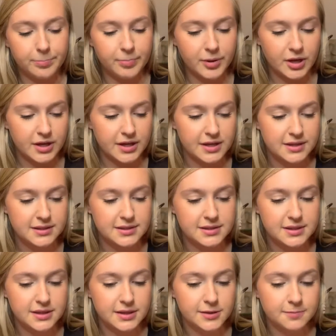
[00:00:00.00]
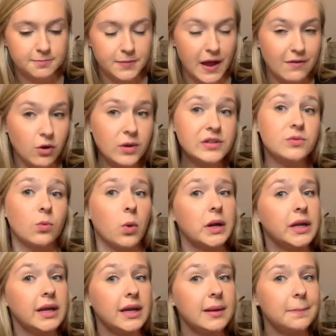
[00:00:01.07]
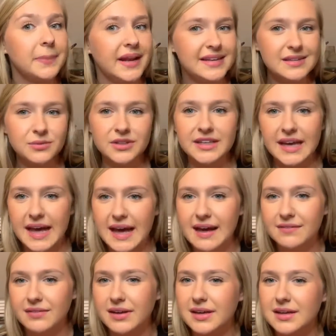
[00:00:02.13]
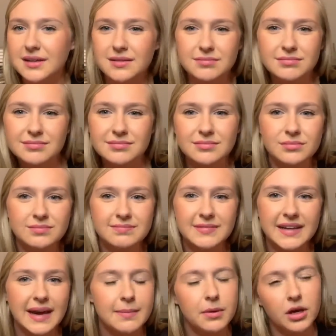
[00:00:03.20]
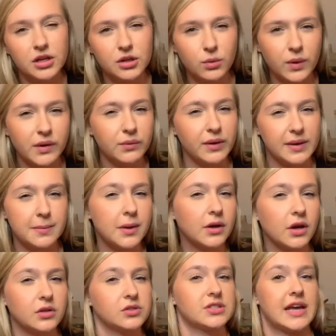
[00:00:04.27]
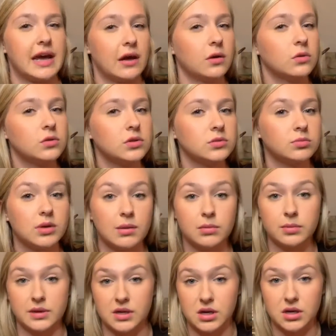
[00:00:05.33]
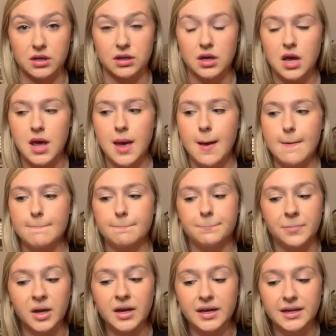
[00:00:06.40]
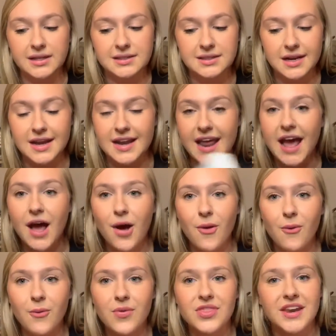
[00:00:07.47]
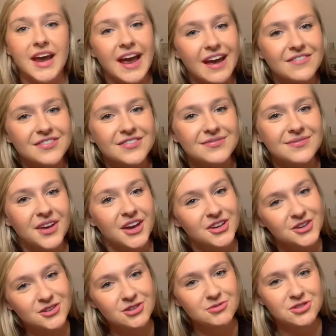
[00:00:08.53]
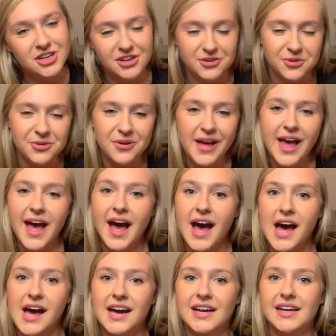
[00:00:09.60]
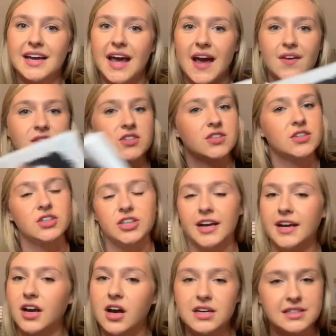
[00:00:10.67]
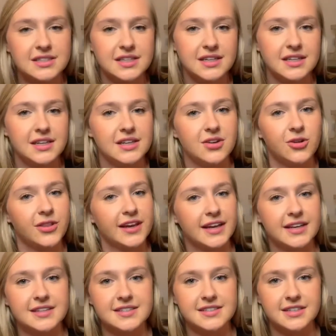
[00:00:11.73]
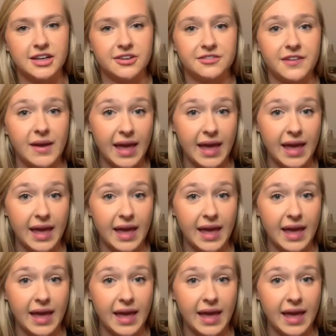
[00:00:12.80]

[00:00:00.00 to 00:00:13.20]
But I've always wanted it, but I didn't really have like I'm not gonna wear rainbow colors out, probably not. But now that I have a YouTube channel, I have to create content and all that kind of stuff,